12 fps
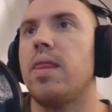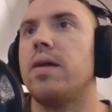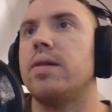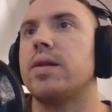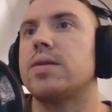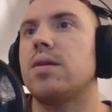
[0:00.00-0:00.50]

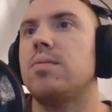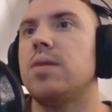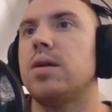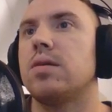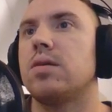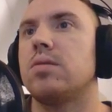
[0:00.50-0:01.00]
That's coming in
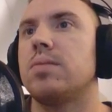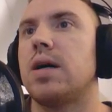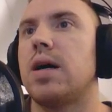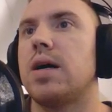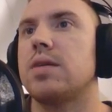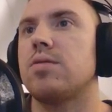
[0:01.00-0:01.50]
a little bit
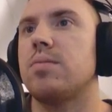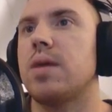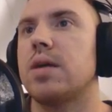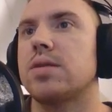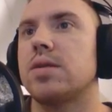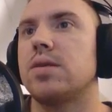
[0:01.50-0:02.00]
hot, so I'm
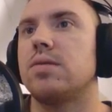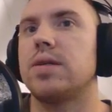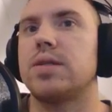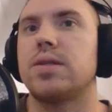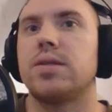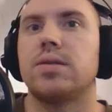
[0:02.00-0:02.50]
actually going
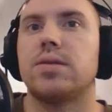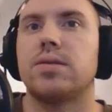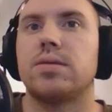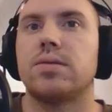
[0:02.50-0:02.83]
to.